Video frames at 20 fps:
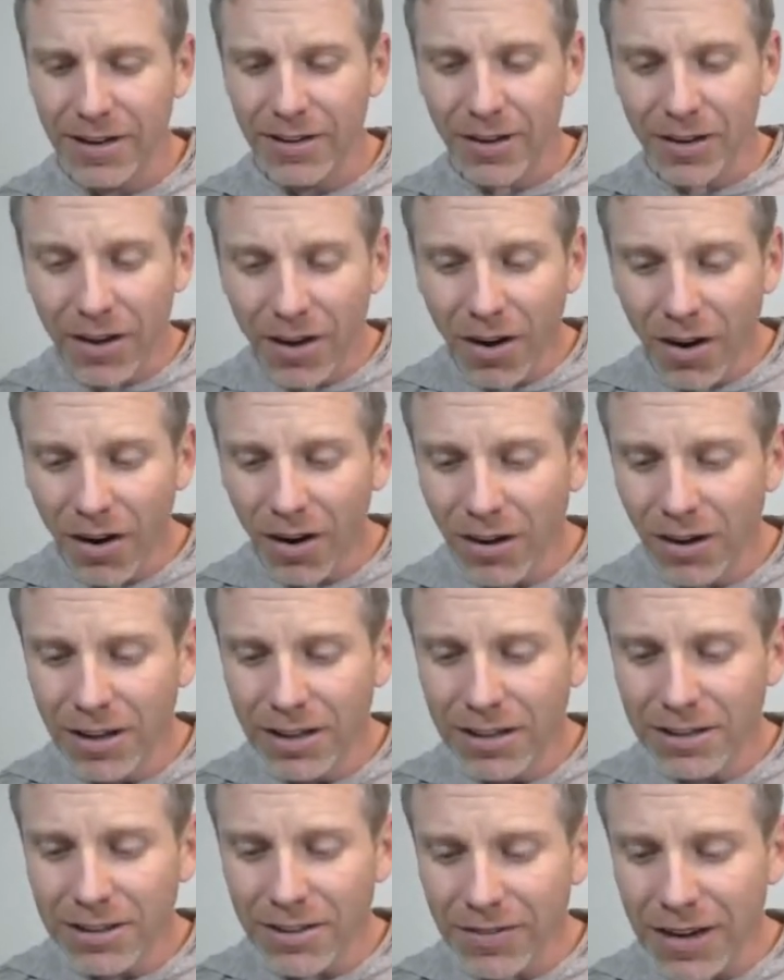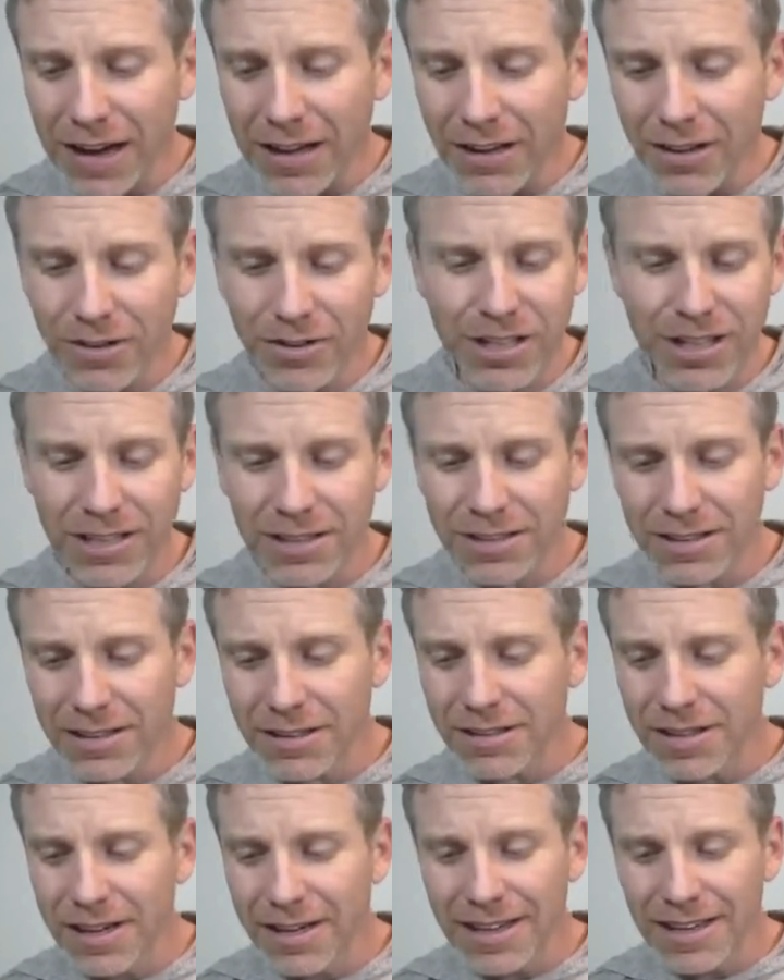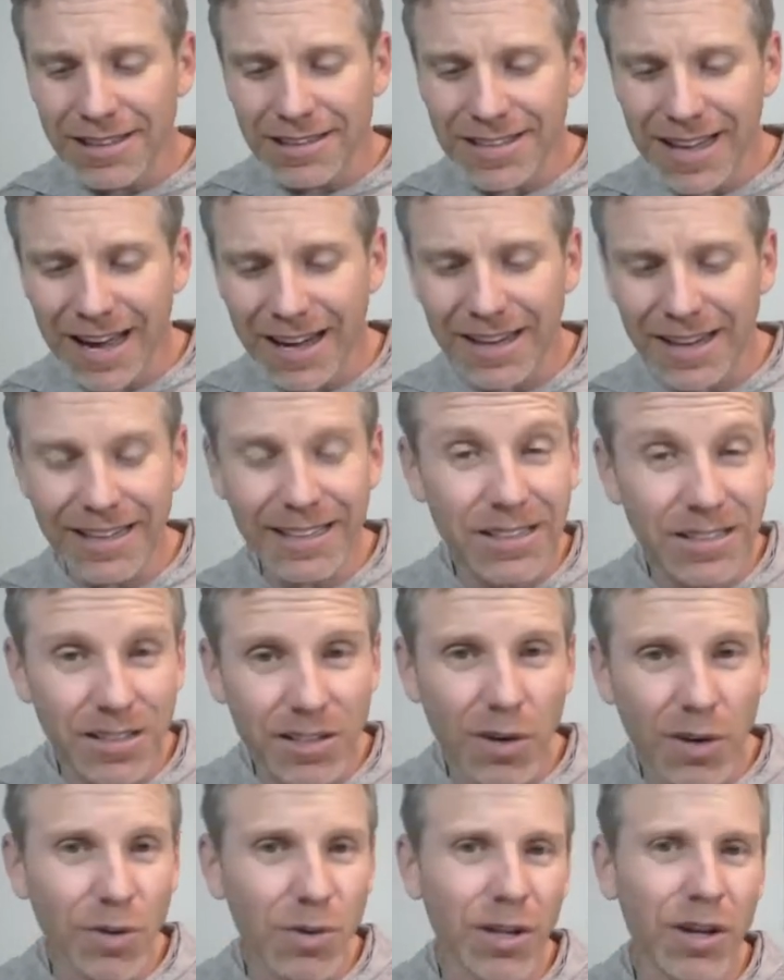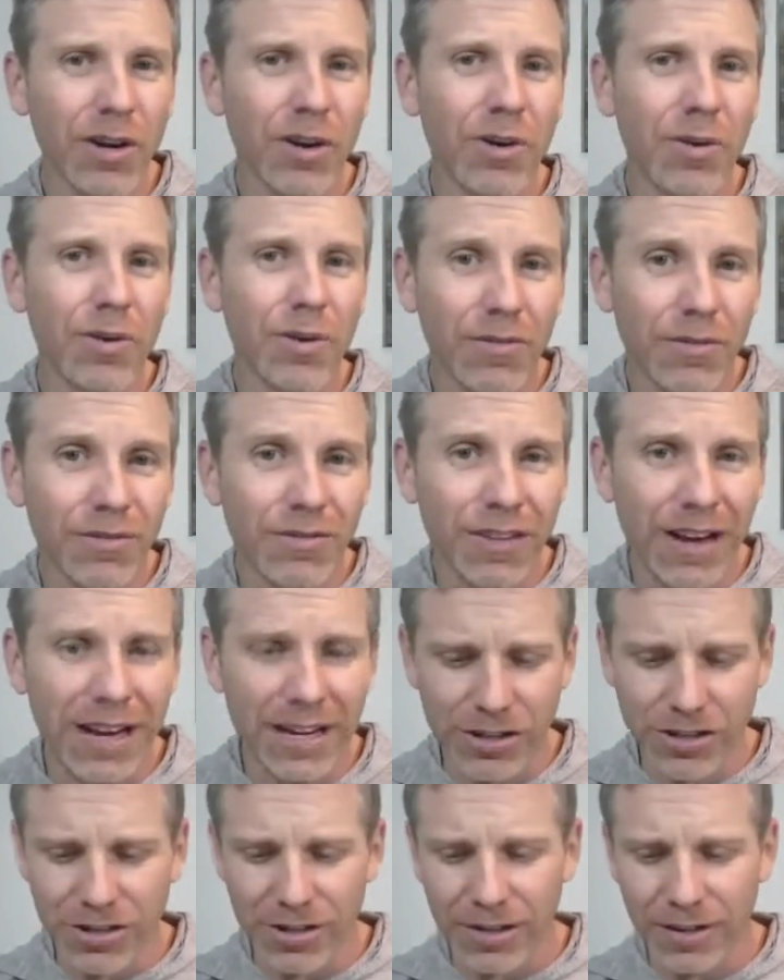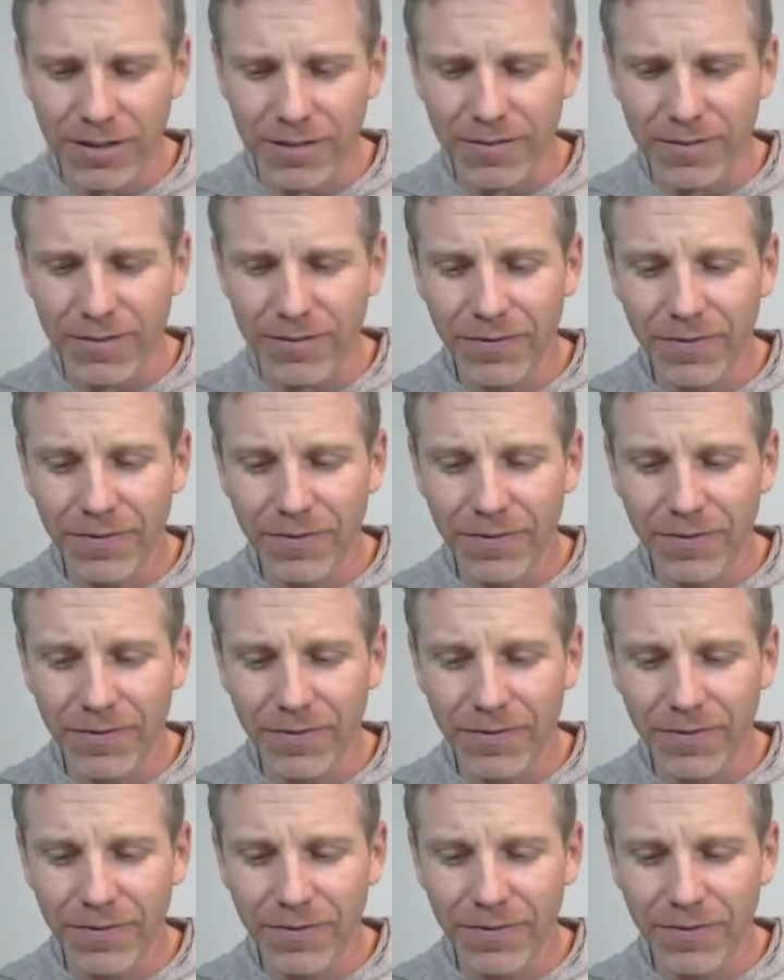The call to follow Jesus is not a solo venture.